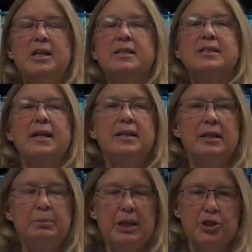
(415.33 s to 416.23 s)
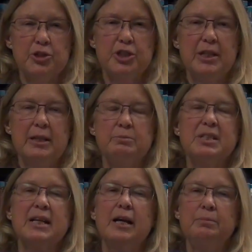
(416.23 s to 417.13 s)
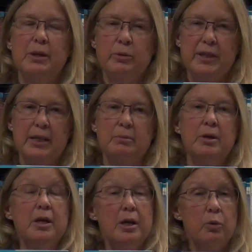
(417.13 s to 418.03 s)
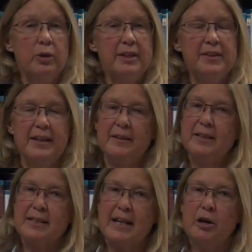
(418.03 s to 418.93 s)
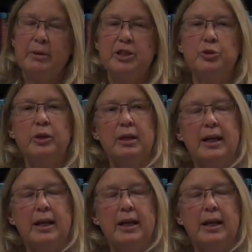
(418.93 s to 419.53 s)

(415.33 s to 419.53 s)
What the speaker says: sending pictures to him, Skyping with him. What do you think of this? How am I doing?